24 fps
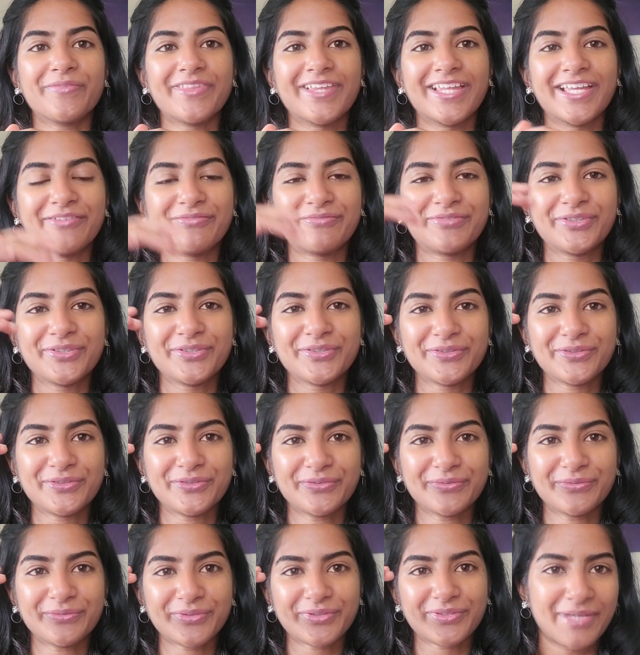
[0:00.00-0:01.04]
if
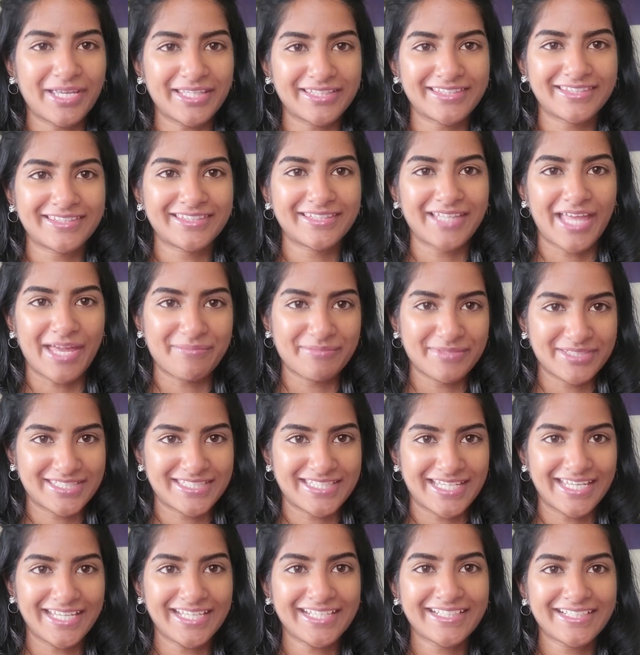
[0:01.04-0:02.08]
you made that
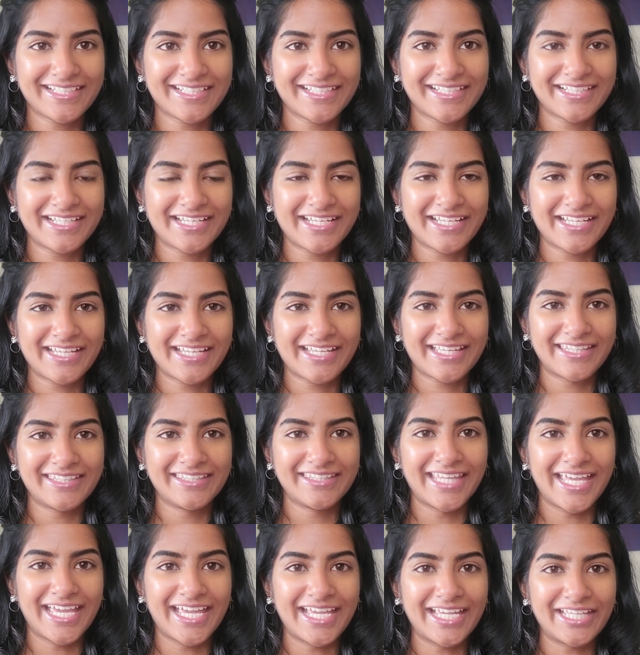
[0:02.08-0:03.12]
mistake,
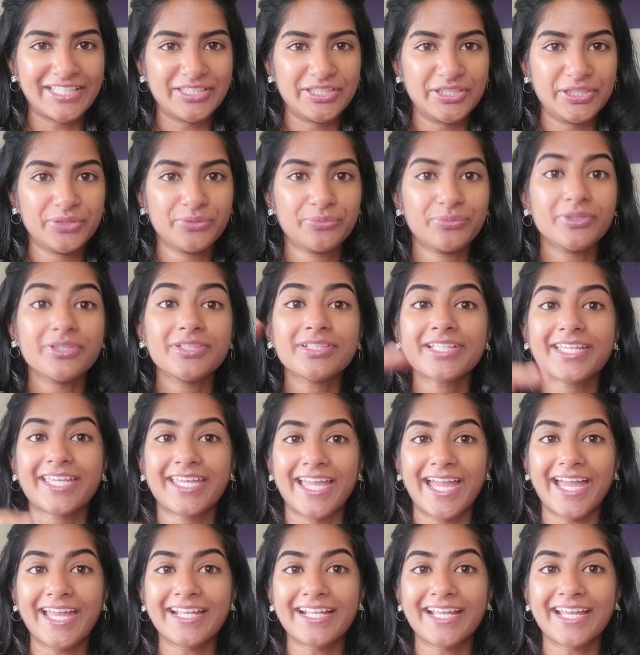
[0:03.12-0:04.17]
then you will
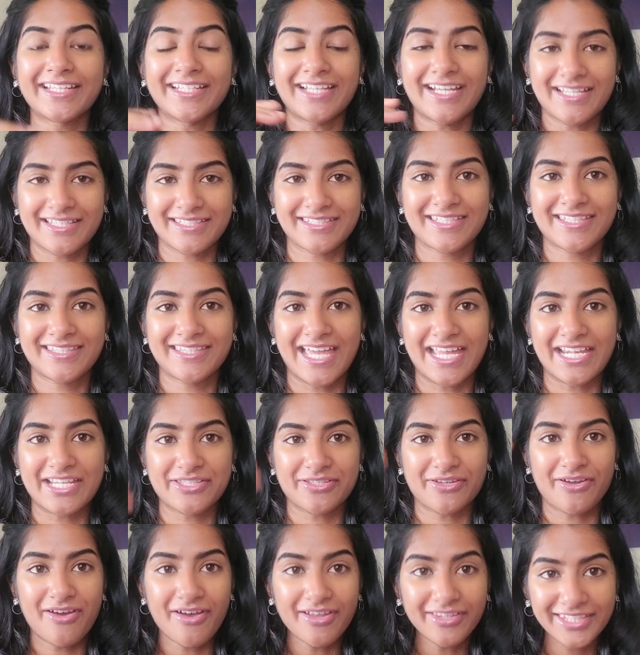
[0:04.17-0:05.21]
get an answer that is
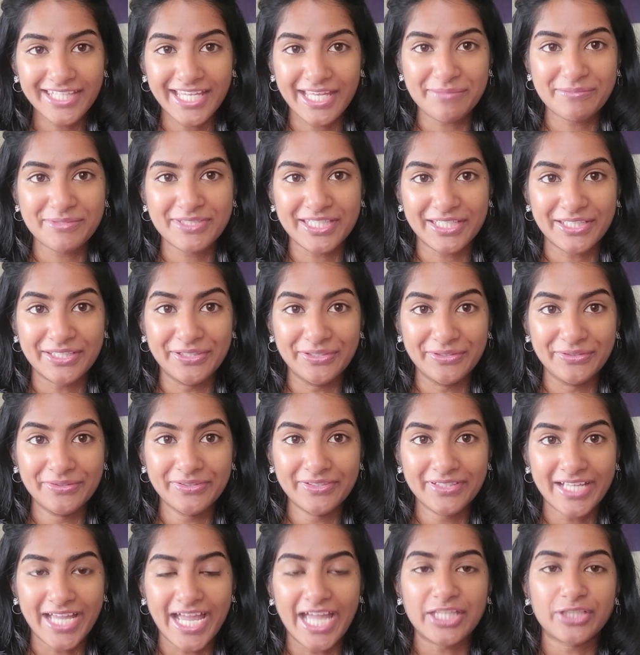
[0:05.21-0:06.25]
on the MCQ,
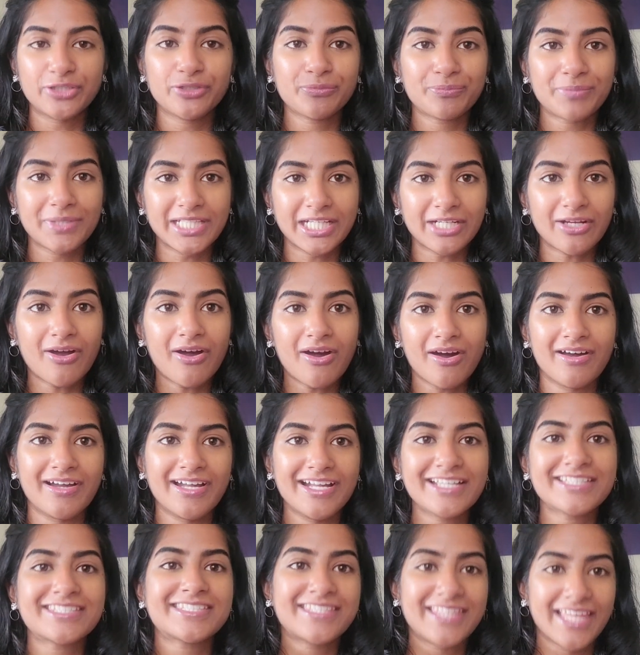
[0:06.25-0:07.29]
and you'd be like, oh,
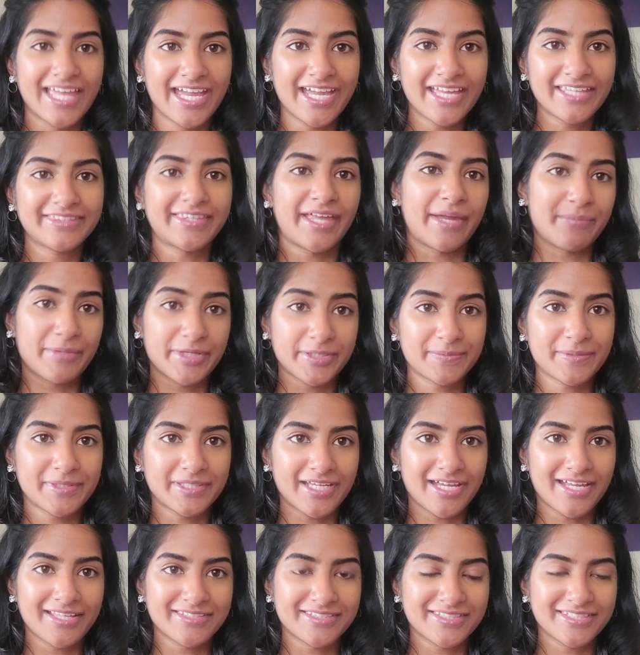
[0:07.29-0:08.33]
it's there, that must be
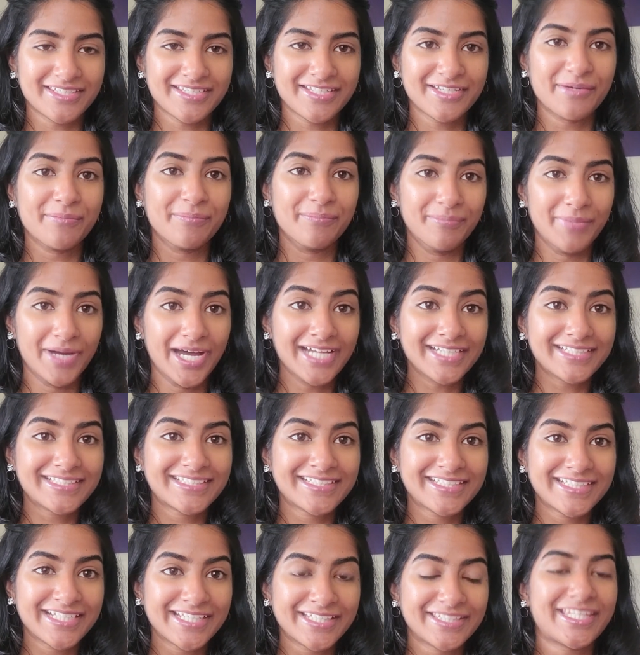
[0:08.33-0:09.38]
the answer, but
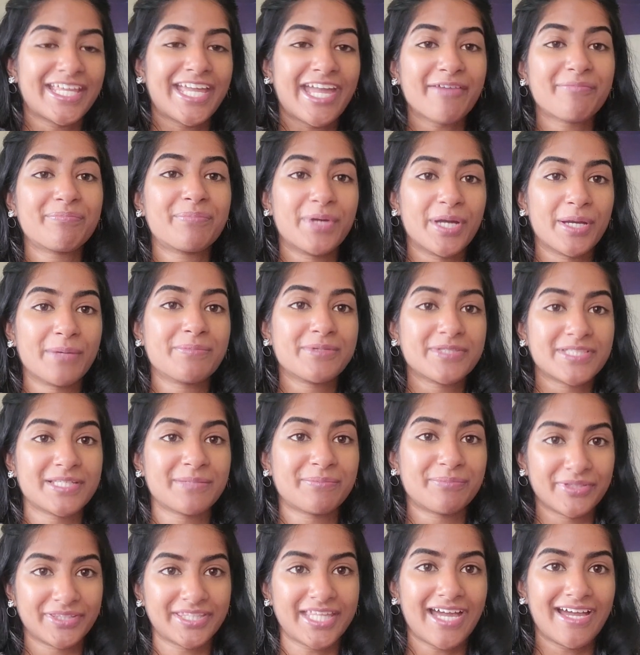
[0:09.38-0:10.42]
they have purposely
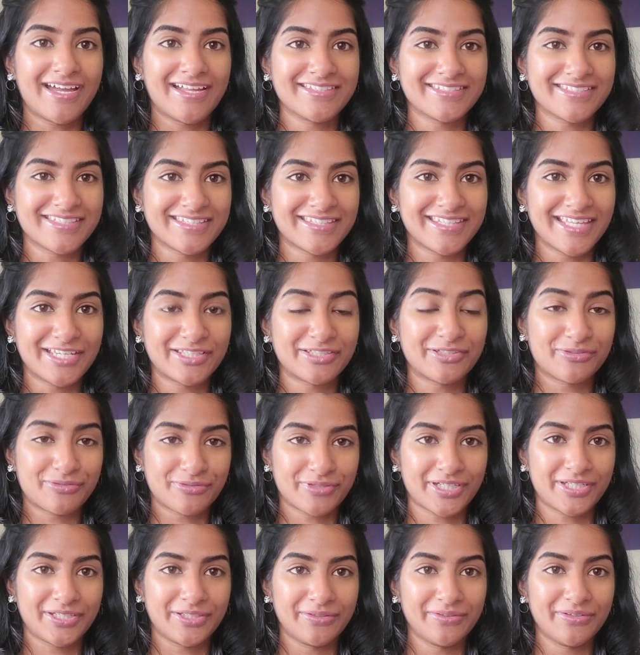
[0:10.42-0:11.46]
put that answer there to
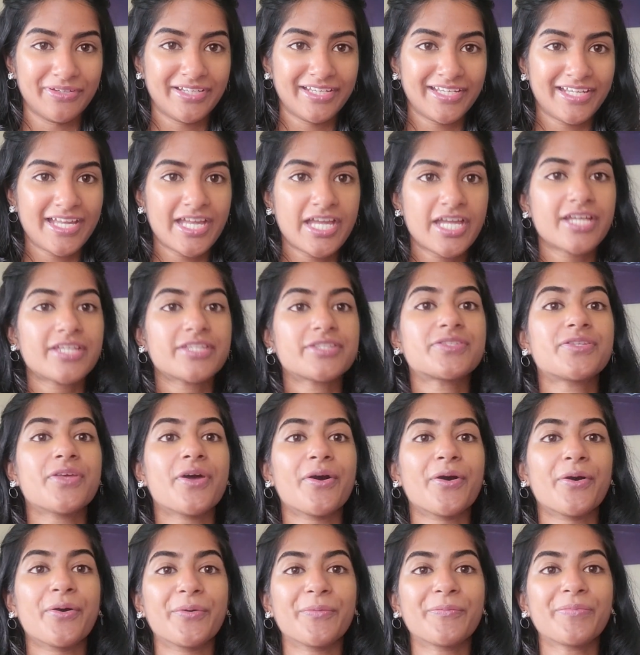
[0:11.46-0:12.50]
trick you.
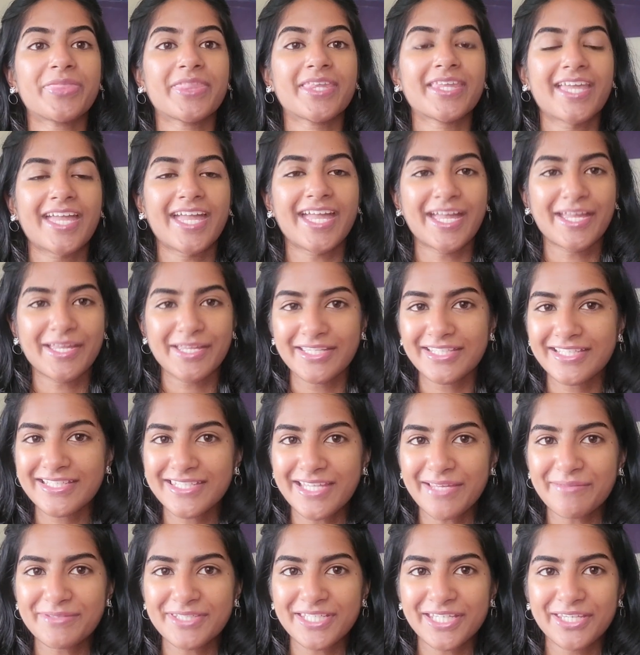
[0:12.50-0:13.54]
So it is
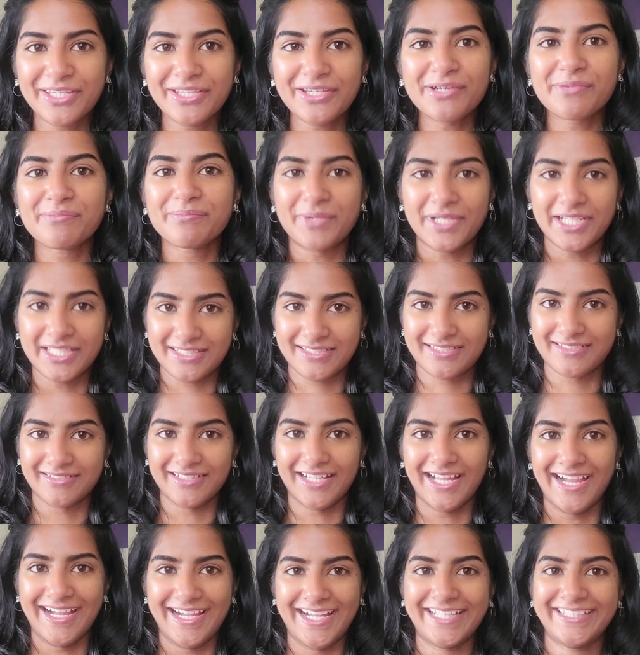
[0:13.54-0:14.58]
MCQ, but it's still
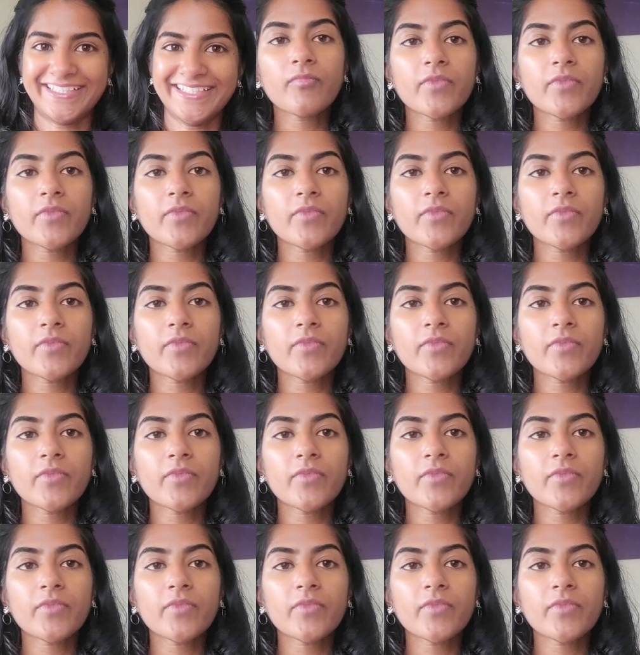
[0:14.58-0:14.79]
hard.